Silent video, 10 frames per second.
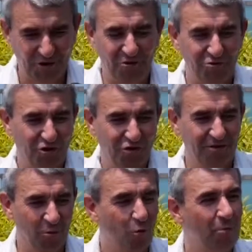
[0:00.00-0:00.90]
Sounds
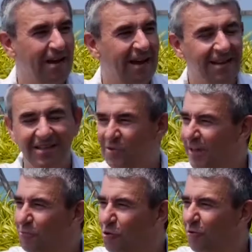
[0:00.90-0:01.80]
good. We won't make any of the
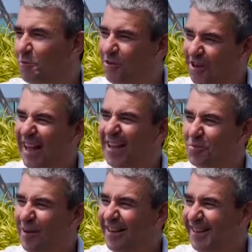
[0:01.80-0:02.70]
same jokes we done
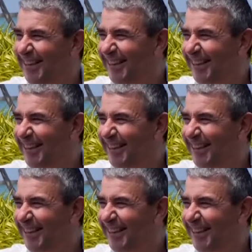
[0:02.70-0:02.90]
last week.